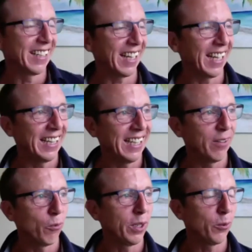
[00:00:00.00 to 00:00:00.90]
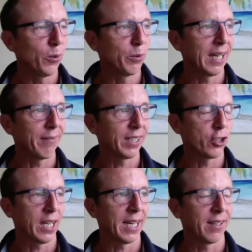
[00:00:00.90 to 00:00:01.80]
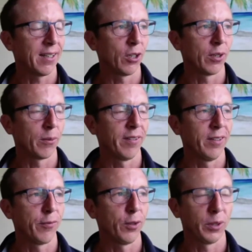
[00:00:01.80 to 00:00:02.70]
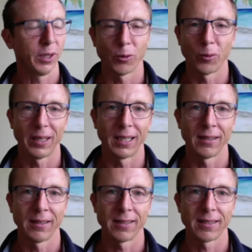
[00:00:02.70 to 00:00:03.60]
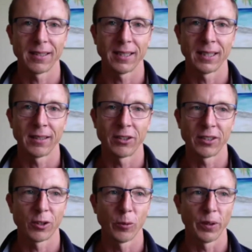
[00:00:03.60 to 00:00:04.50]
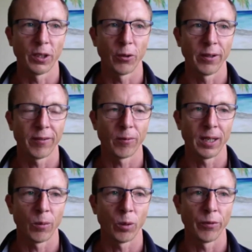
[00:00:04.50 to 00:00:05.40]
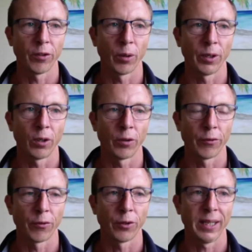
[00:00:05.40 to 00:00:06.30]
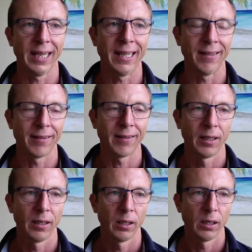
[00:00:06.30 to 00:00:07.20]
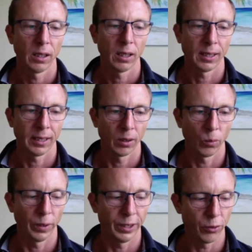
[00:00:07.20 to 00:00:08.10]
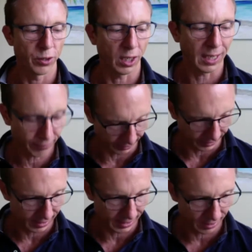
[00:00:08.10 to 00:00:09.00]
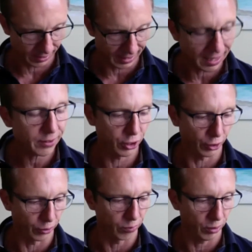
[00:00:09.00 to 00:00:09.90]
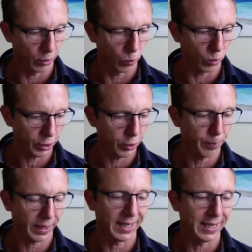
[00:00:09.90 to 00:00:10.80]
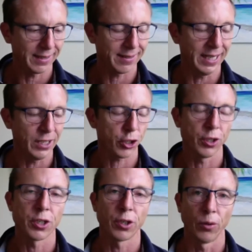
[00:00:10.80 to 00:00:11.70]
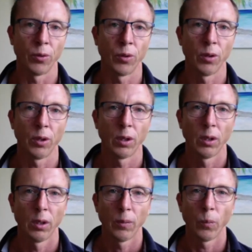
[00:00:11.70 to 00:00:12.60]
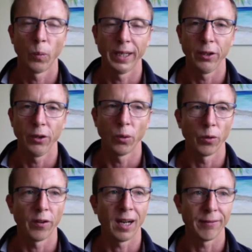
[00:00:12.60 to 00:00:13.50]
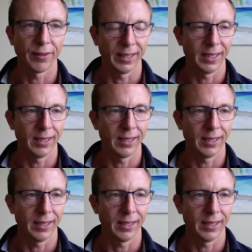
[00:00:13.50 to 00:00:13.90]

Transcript: And then we were having a chat. You know, I was interviewing you around, just super curious around what was going on through your head when you're diving. And I asked you, you know, what are you paying attention to when you're diving?